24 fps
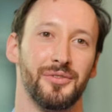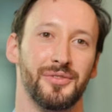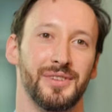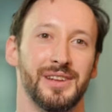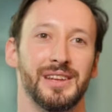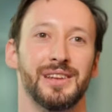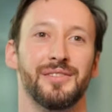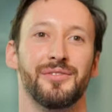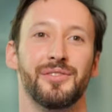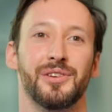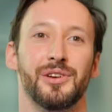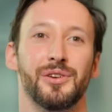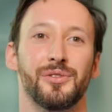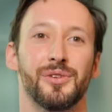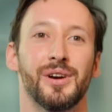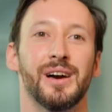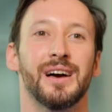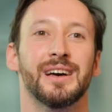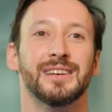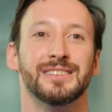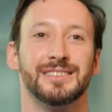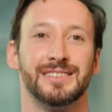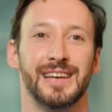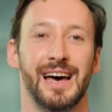off an interview
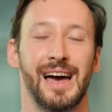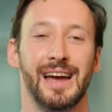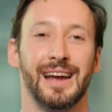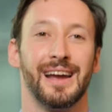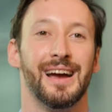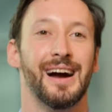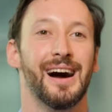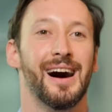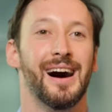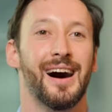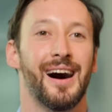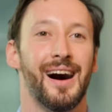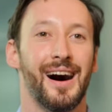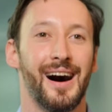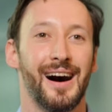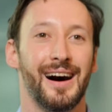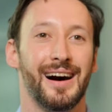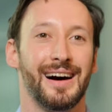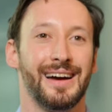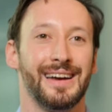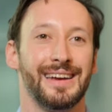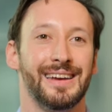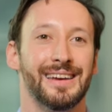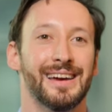saying,
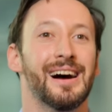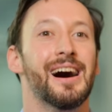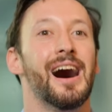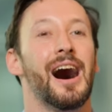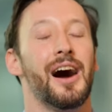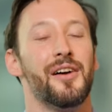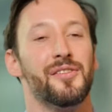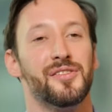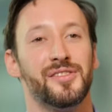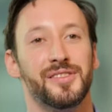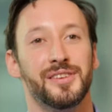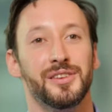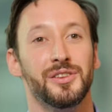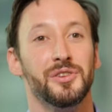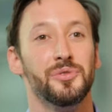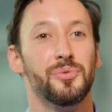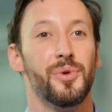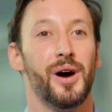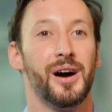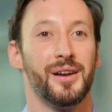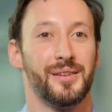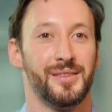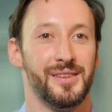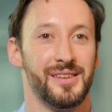"Hi, I've seen you
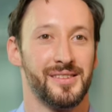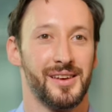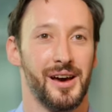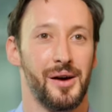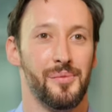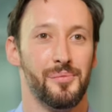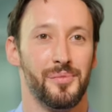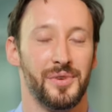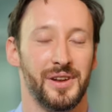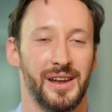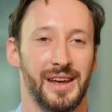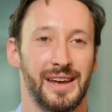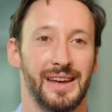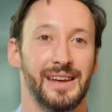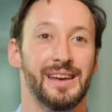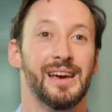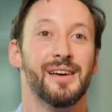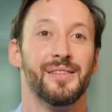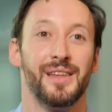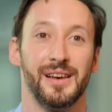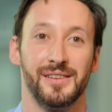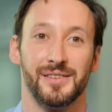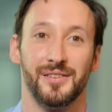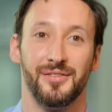work at this company.
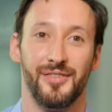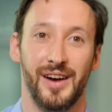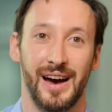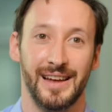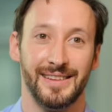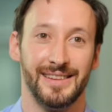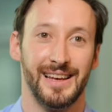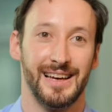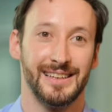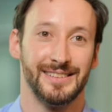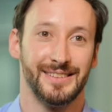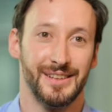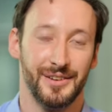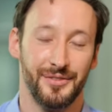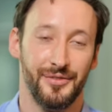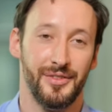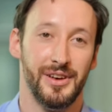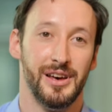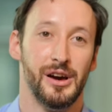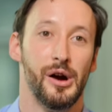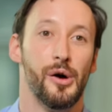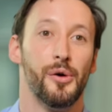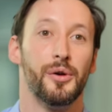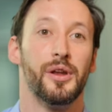That's a fantastic
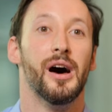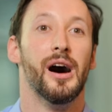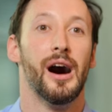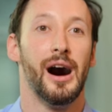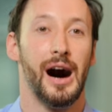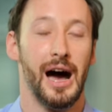field.